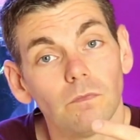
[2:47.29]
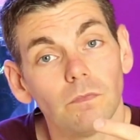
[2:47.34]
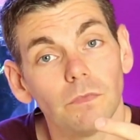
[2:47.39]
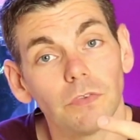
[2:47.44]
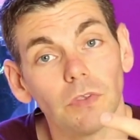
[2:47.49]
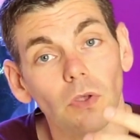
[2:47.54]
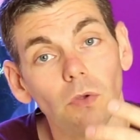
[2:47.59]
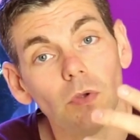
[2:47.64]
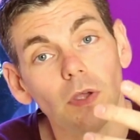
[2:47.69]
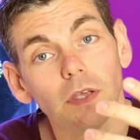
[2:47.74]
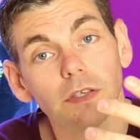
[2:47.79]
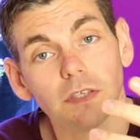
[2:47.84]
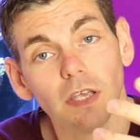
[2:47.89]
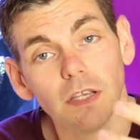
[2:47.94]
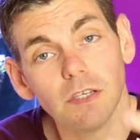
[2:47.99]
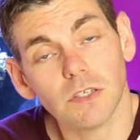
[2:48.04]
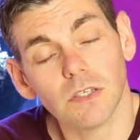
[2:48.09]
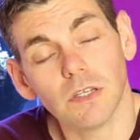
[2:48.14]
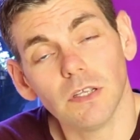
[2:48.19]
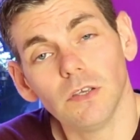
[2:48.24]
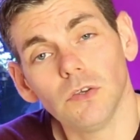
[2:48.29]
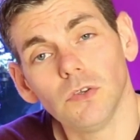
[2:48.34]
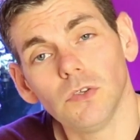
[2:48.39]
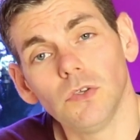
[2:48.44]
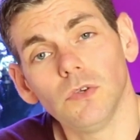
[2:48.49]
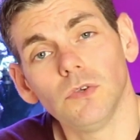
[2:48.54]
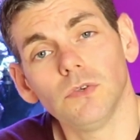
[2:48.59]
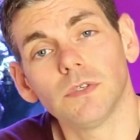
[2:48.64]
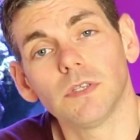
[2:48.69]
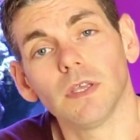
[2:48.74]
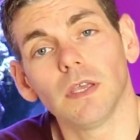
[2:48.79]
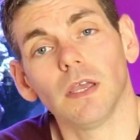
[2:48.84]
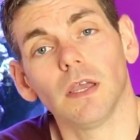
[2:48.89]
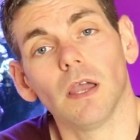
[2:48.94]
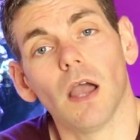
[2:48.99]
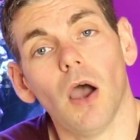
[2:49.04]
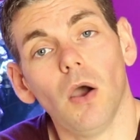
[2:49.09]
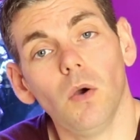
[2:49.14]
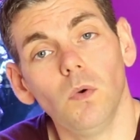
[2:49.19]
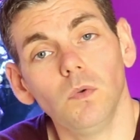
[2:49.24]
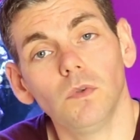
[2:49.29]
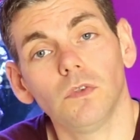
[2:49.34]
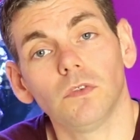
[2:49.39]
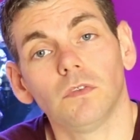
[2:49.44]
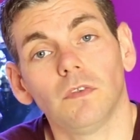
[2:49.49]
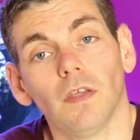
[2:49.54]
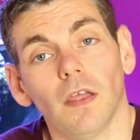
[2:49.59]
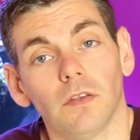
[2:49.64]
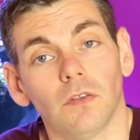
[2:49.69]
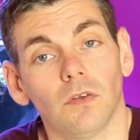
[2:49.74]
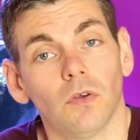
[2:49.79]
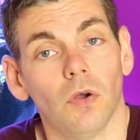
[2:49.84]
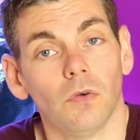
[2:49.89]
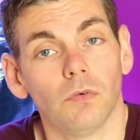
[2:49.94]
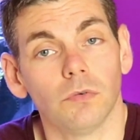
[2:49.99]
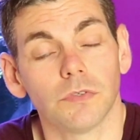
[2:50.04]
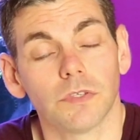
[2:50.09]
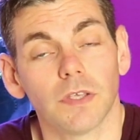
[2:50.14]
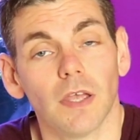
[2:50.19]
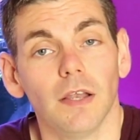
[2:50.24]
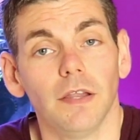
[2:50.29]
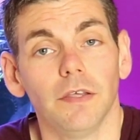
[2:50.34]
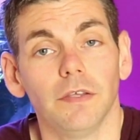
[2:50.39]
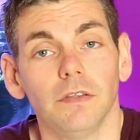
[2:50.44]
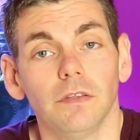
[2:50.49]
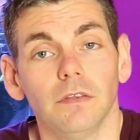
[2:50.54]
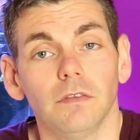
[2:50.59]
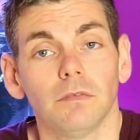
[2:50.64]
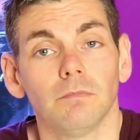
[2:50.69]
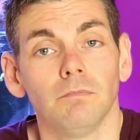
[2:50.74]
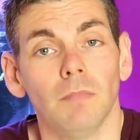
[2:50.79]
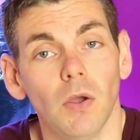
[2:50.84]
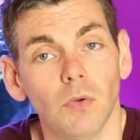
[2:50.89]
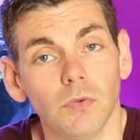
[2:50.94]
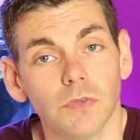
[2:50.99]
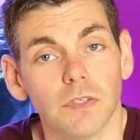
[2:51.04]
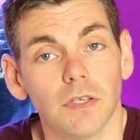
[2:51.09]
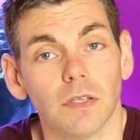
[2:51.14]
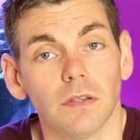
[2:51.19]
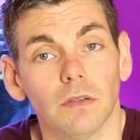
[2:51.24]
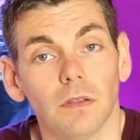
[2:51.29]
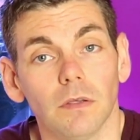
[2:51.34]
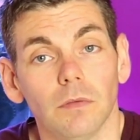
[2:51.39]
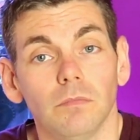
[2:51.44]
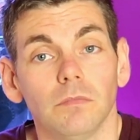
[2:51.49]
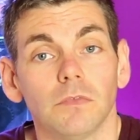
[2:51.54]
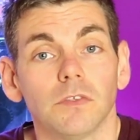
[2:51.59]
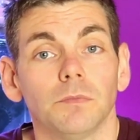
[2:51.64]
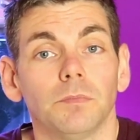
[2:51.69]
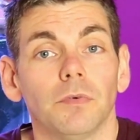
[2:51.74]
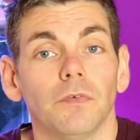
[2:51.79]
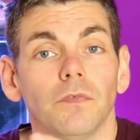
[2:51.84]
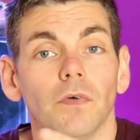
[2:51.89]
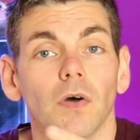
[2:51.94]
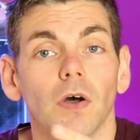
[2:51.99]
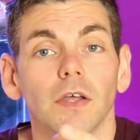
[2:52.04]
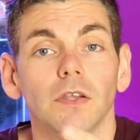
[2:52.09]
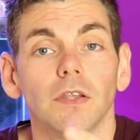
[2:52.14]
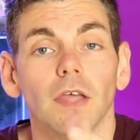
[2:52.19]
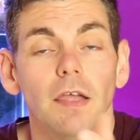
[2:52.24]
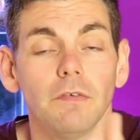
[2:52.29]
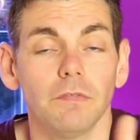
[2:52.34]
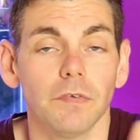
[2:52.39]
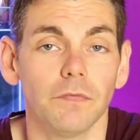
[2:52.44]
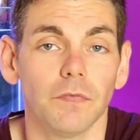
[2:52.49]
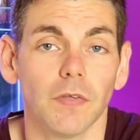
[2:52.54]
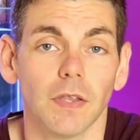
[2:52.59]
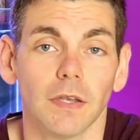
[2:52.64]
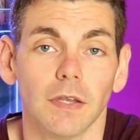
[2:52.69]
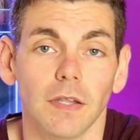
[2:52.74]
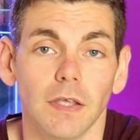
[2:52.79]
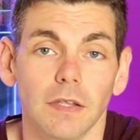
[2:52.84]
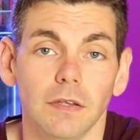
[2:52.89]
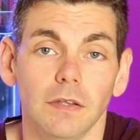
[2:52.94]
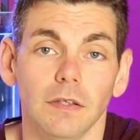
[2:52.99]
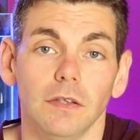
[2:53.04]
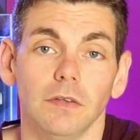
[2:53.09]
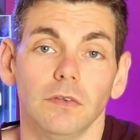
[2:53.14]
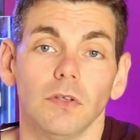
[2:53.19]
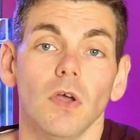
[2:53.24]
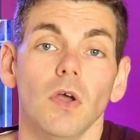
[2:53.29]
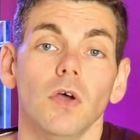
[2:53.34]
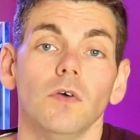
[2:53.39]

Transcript: So essentially you're using old dead coral skeletons, melting them to provide everything needed